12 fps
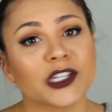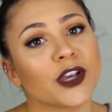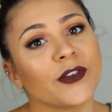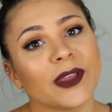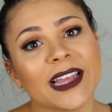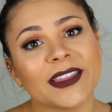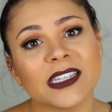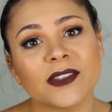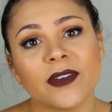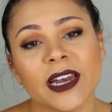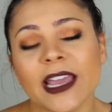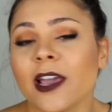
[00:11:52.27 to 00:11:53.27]
So if you like
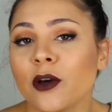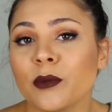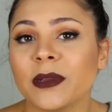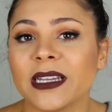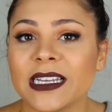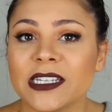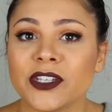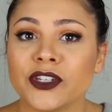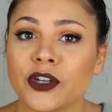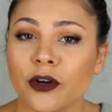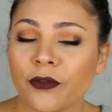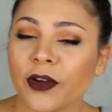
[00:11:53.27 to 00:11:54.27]
this video, please
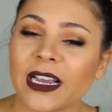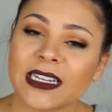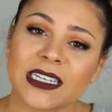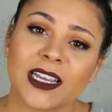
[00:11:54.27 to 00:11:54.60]
don't forget